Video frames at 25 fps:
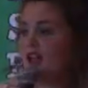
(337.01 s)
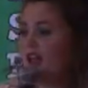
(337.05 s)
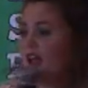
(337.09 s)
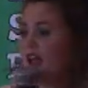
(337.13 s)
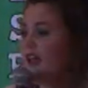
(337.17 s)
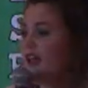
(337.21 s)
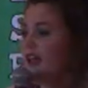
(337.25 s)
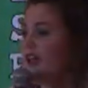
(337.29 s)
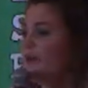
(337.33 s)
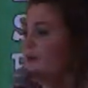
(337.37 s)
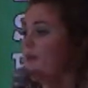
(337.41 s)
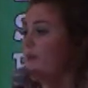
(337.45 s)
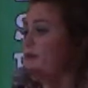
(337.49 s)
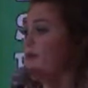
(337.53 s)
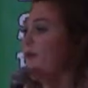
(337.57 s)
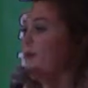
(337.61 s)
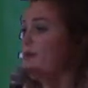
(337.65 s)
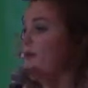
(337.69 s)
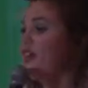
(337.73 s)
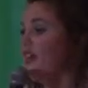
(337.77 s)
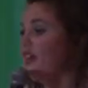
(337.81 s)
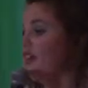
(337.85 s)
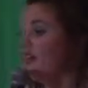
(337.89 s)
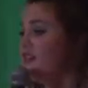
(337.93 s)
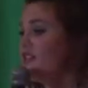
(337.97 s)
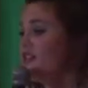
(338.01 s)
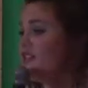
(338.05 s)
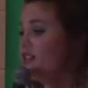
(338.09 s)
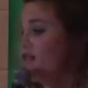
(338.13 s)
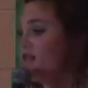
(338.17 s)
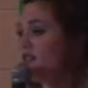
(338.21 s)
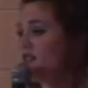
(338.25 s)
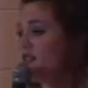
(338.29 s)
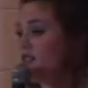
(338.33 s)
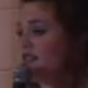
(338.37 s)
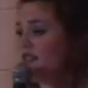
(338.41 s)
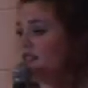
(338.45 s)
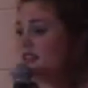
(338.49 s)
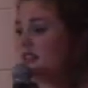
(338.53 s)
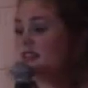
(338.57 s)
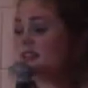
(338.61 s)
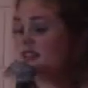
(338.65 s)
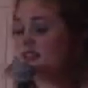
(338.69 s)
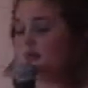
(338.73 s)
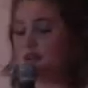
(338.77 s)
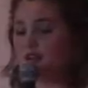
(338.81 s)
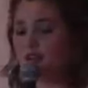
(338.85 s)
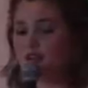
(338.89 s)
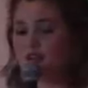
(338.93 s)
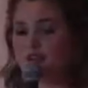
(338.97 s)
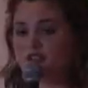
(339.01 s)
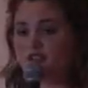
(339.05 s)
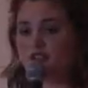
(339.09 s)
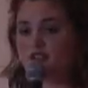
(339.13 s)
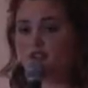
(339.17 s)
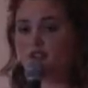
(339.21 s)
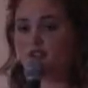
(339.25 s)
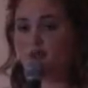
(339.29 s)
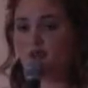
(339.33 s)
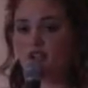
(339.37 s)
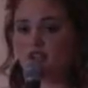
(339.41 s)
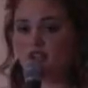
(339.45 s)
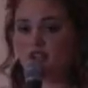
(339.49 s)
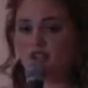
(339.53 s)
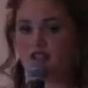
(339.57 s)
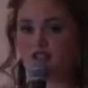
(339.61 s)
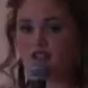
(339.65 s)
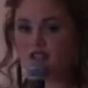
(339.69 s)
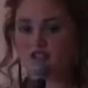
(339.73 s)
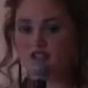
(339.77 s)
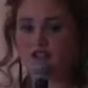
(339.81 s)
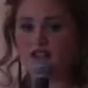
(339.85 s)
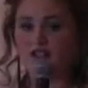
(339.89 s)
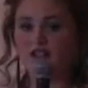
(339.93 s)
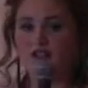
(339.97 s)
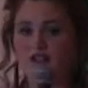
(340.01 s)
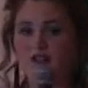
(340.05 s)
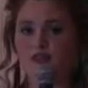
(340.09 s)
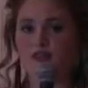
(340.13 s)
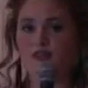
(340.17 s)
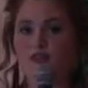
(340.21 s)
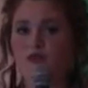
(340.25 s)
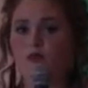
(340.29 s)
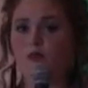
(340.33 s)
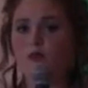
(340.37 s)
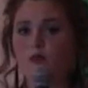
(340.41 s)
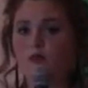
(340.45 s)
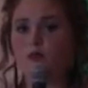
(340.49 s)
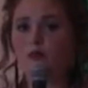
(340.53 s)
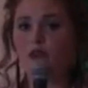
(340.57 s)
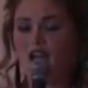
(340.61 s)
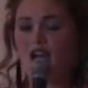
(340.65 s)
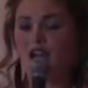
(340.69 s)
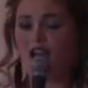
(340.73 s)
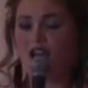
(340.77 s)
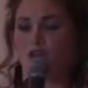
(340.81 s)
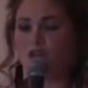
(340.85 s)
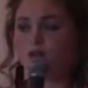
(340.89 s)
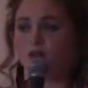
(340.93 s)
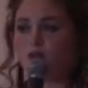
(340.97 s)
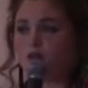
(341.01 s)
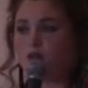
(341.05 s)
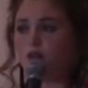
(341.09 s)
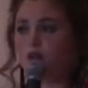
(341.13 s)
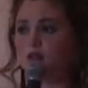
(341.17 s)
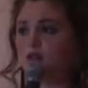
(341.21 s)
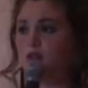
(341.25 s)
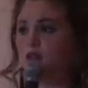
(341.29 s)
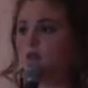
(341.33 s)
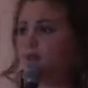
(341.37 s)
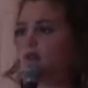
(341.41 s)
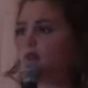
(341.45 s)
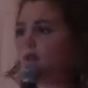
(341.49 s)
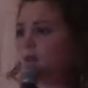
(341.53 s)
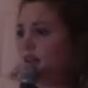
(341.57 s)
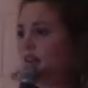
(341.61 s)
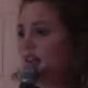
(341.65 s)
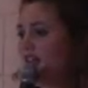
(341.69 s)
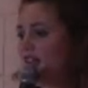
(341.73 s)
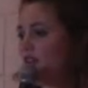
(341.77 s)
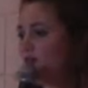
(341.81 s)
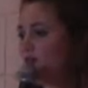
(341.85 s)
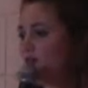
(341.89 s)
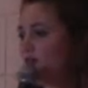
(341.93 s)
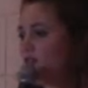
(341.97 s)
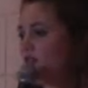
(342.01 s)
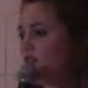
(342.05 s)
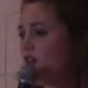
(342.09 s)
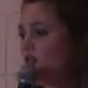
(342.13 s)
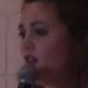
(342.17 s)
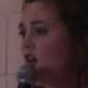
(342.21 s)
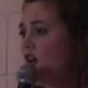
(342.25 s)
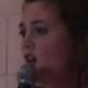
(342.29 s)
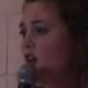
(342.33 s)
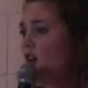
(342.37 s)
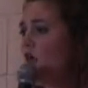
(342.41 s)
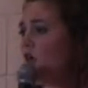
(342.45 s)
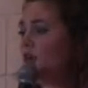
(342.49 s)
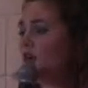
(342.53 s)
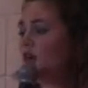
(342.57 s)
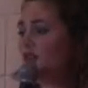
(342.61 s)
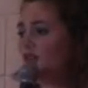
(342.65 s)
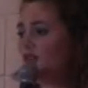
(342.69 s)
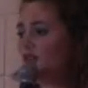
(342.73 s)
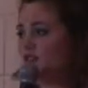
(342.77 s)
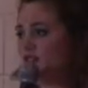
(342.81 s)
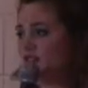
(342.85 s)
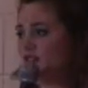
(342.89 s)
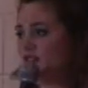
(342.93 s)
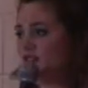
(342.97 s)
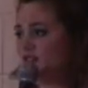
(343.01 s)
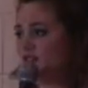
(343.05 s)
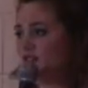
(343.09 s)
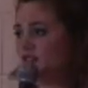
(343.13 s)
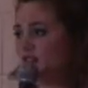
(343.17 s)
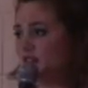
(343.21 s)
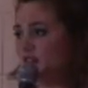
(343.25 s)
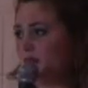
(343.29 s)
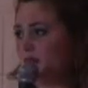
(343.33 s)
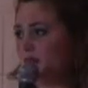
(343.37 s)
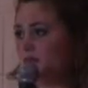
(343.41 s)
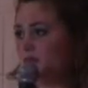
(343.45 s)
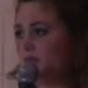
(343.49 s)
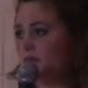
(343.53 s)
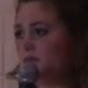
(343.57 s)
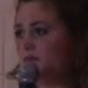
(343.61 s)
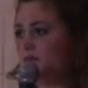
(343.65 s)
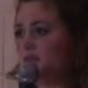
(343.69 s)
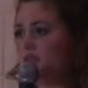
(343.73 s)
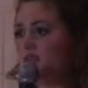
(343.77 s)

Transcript: And I plan to use the 6 pillars of 4-H character counts at school, when playing sports, or with friends or family.